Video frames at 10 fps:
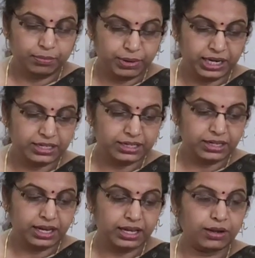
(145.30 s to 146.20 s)

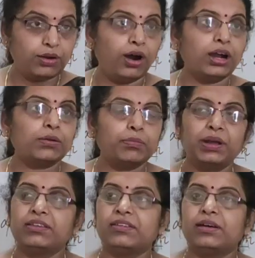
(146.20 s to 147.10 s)
But I got
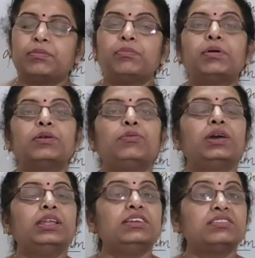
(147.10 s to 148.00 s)
mixed up. But
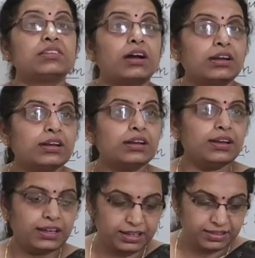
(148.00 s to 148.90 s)
when he started
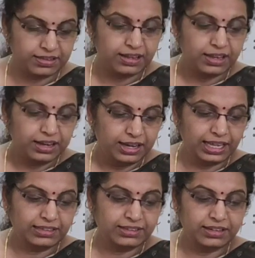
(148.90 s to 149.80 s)
his
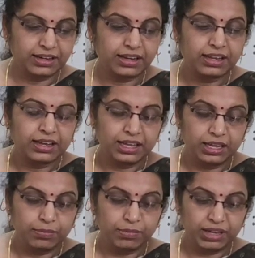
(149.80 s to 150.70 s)
lecture,
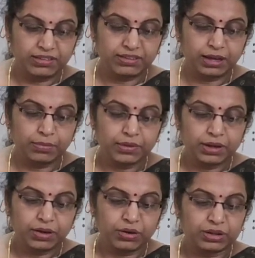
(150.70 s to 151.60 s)
he mixed up
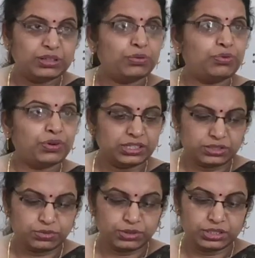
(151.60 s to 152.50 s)
on the
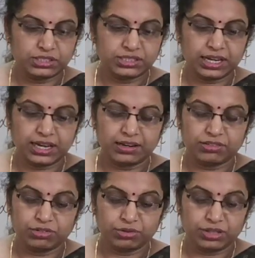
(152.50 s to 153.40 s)
first words
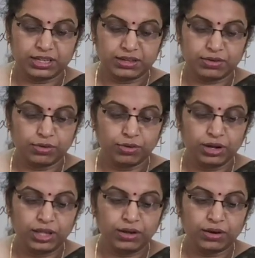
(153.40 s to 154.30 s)
and stood there,
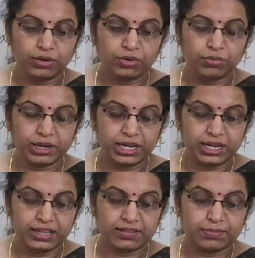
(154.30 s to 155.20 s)
holding on to my
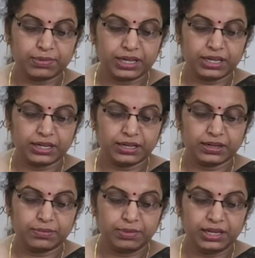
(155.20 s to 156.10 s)
desk, my
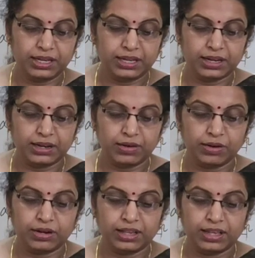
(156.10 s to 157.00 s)
heart beating and
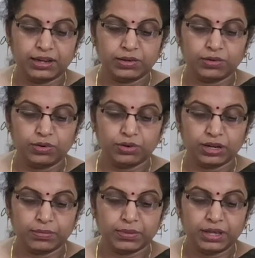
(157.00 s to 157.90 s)
not daring to
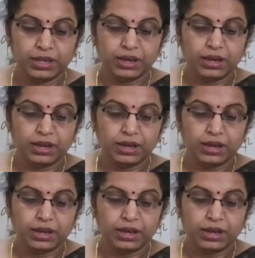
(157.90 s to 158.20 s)
look up.